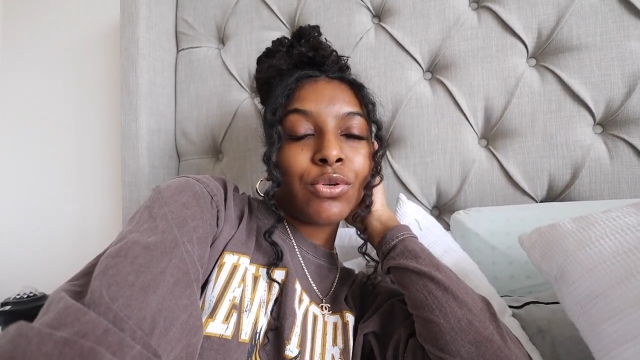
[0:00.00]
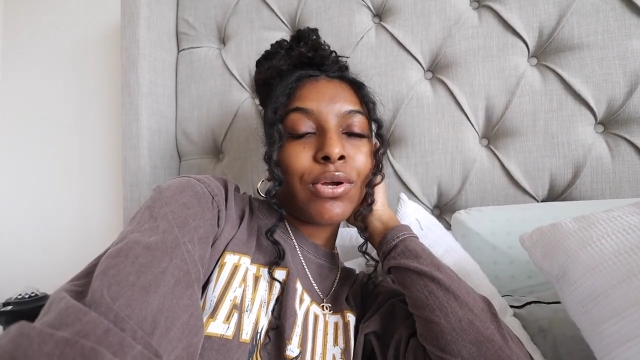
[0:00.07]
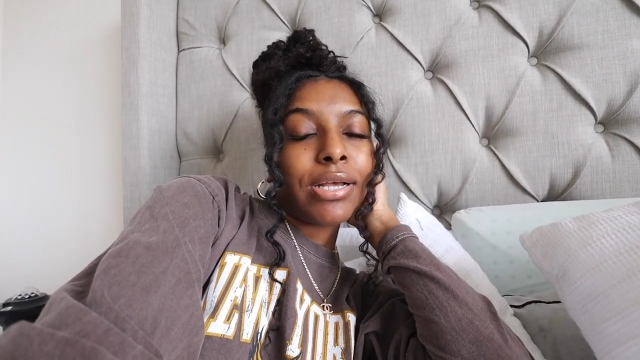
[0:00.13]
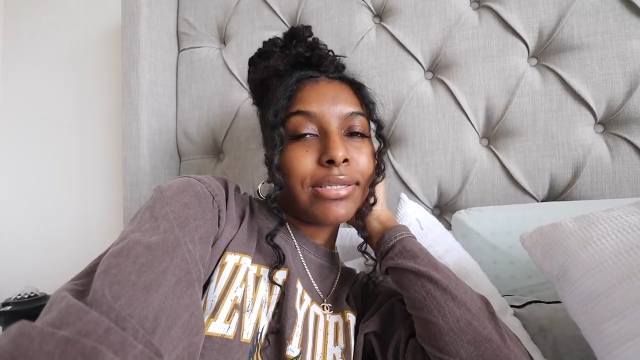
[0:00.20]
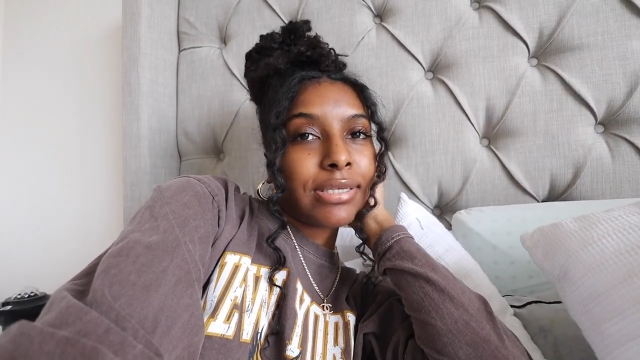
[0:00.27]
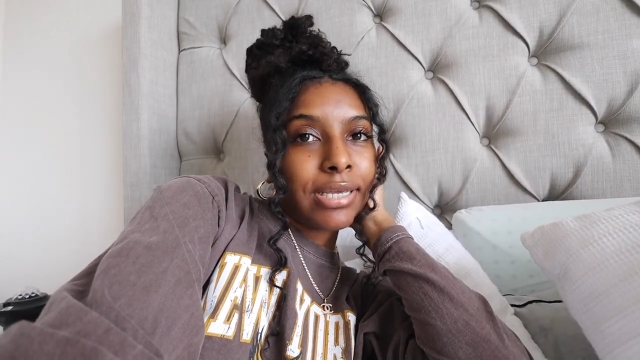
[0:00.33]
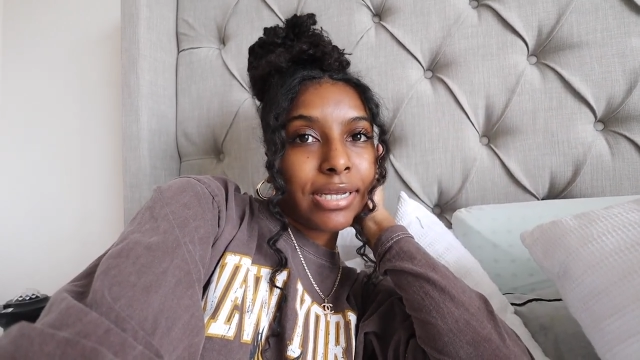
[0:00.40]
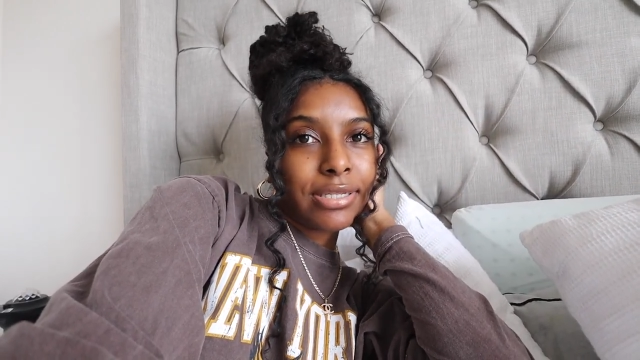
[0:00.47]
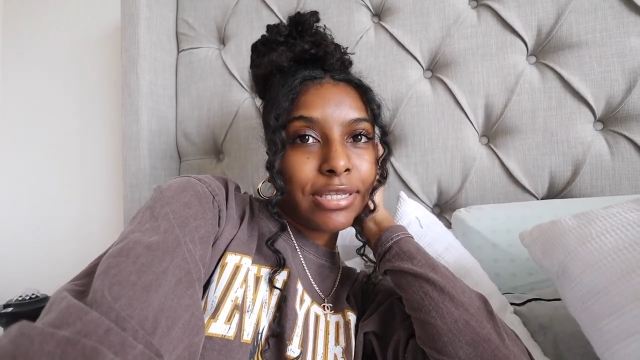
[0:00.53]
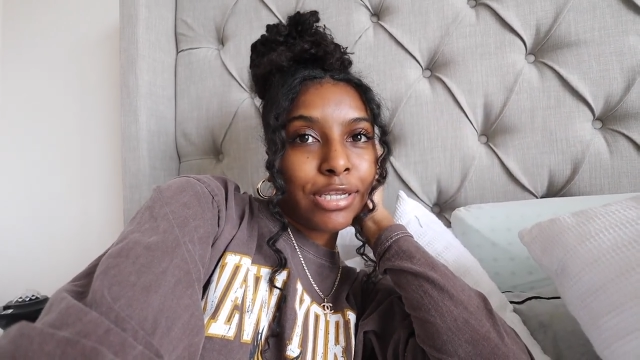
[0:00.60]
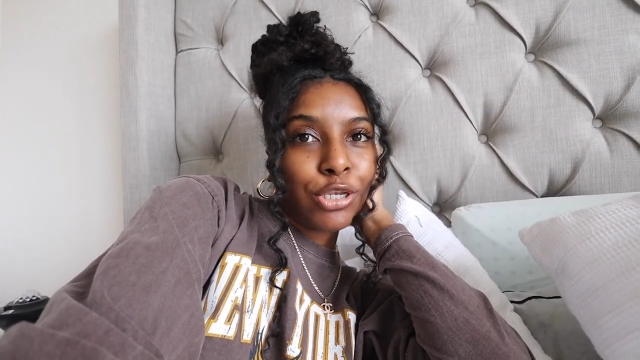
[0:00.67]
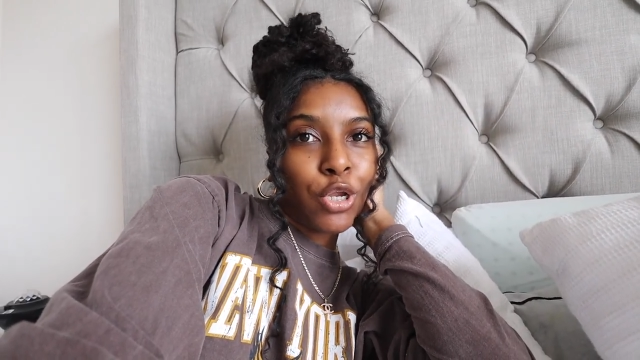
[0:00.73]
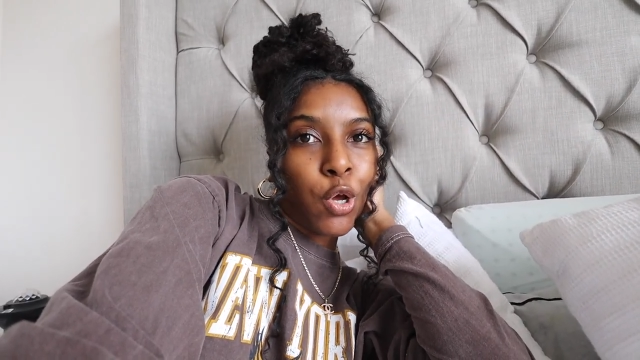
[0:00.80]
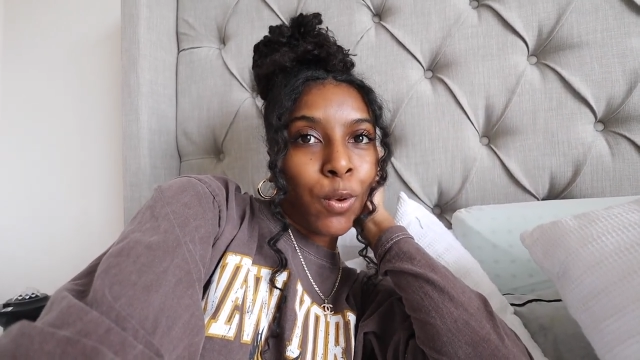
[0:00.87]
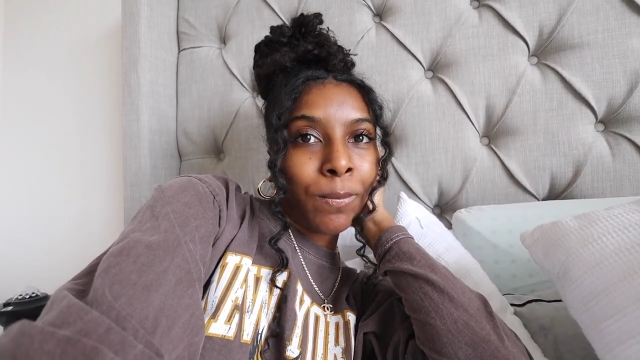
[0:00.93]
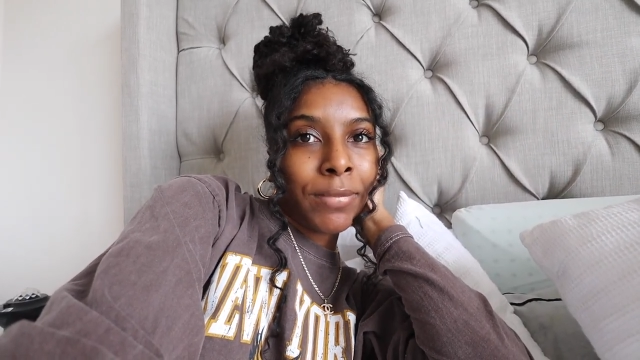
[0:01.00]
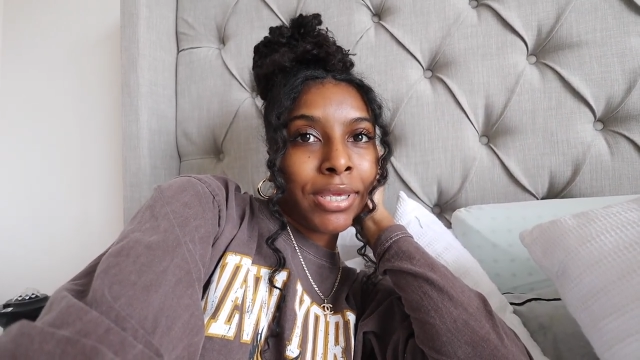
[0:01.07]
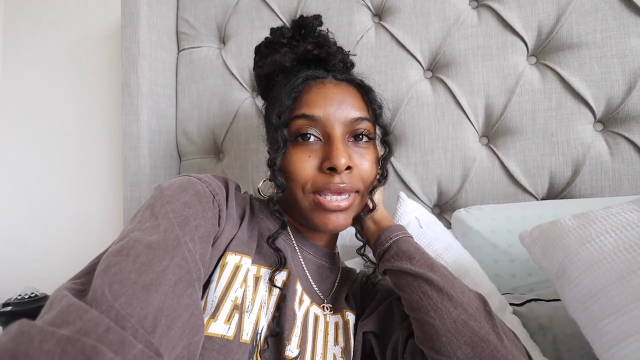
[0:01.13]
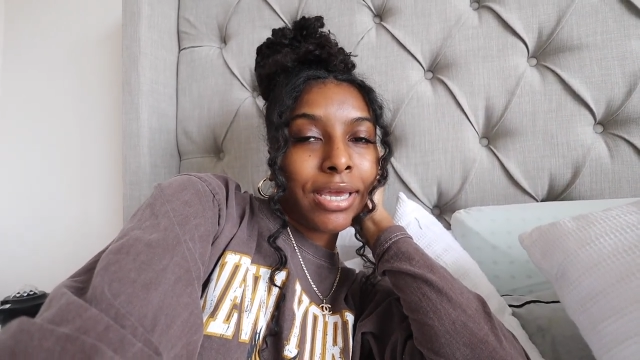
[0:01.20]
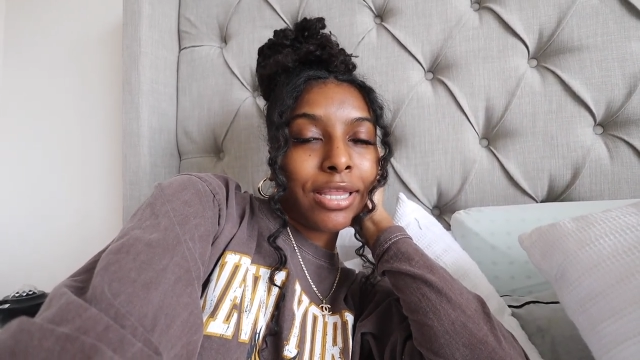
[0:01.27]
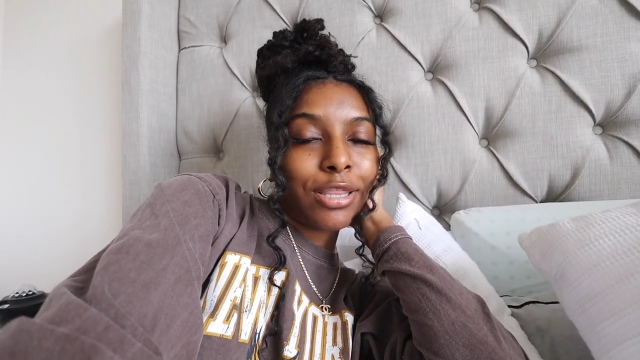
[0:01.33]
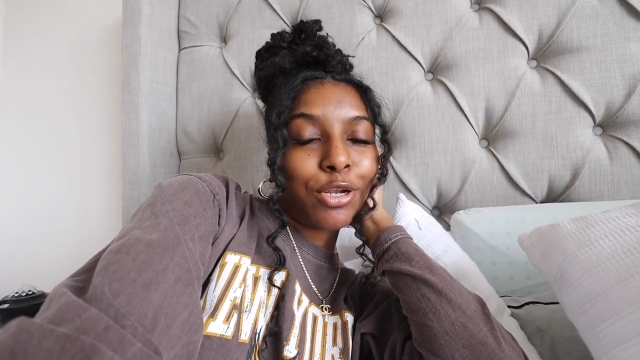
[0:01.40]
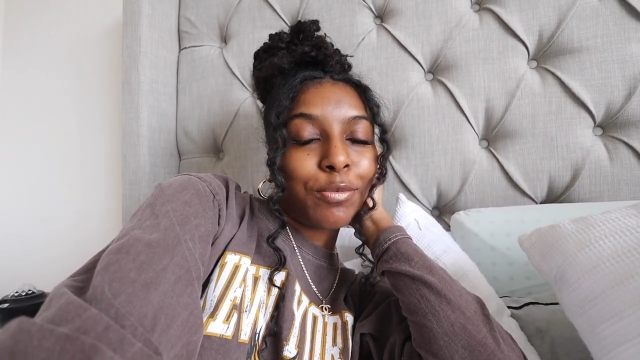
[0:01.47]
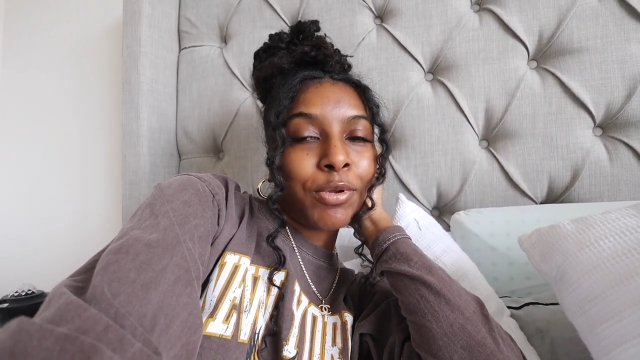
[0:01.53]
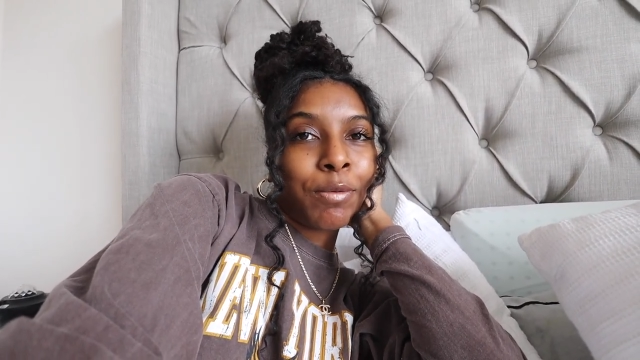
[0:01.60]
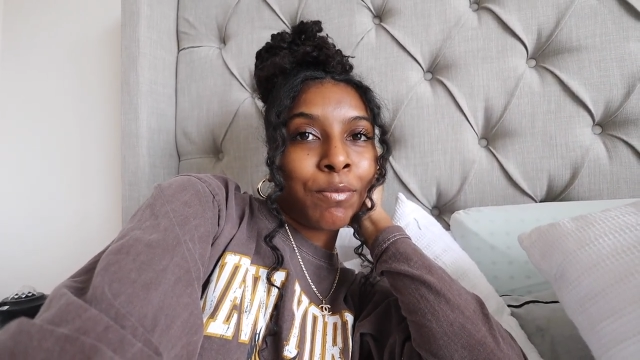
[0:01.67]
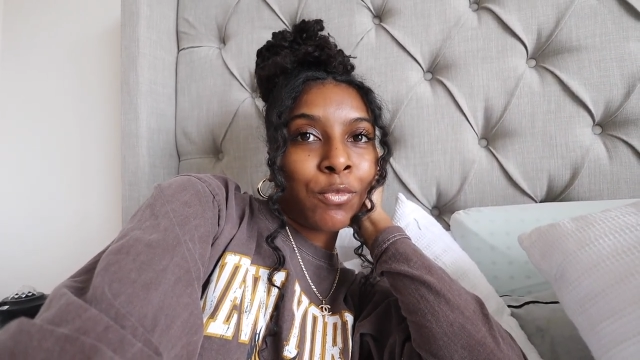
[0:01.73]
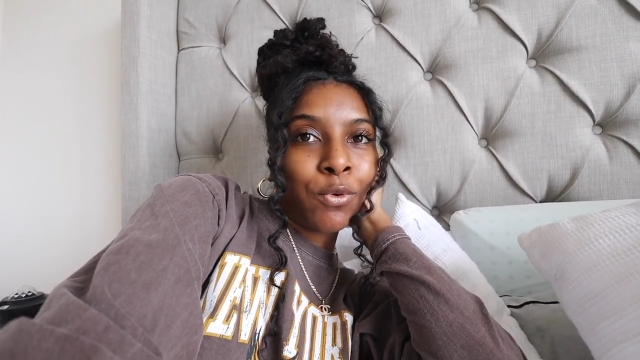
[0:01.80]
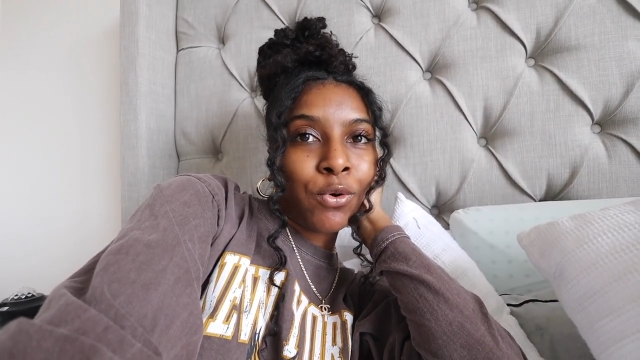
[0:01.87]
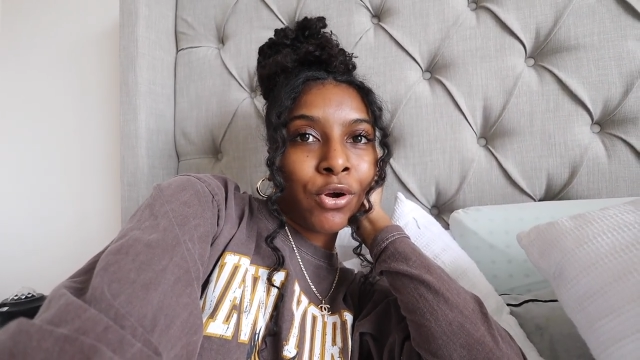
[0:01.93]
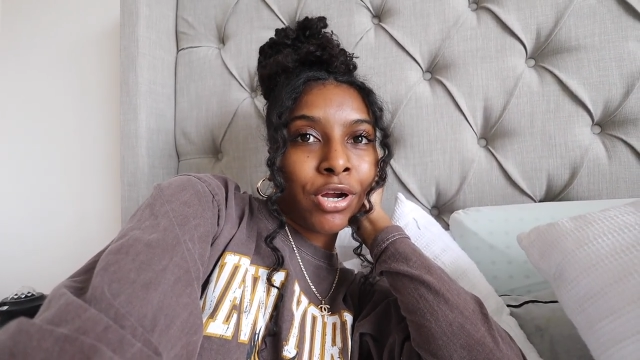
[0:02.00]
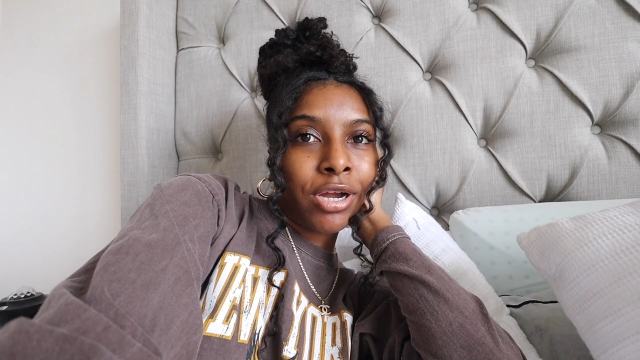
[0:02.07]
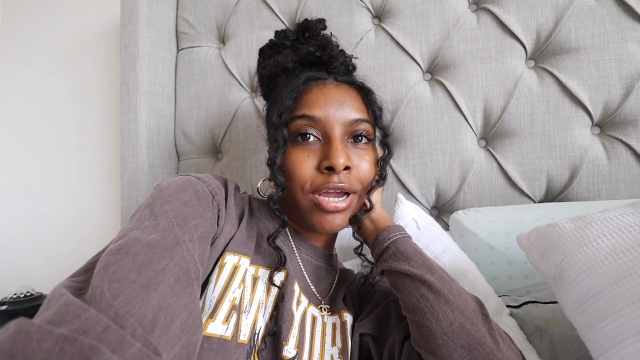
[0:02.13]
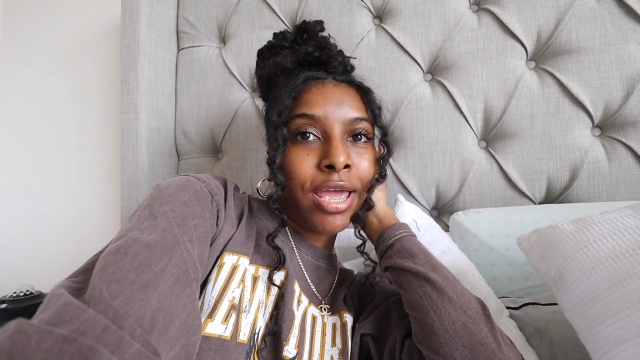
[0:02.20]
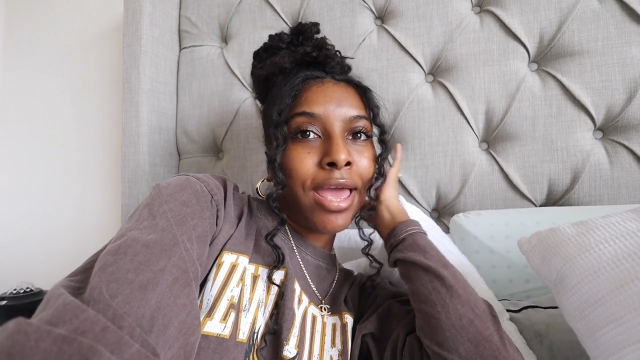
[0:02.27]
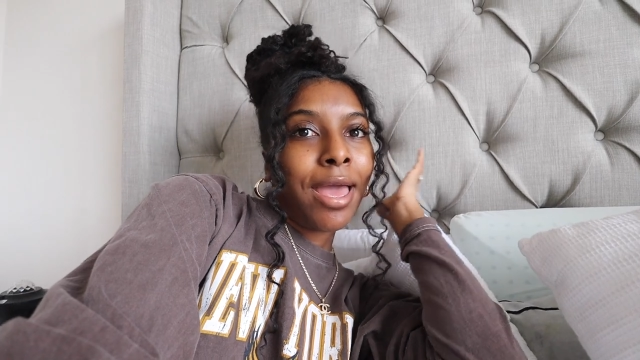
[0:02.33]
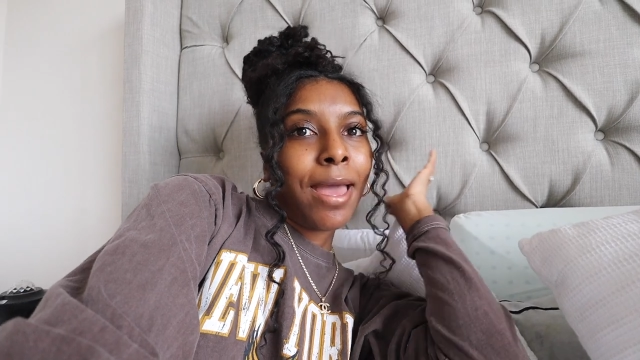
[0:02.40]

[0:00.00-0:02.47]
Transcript: guys can get to know me a little bit more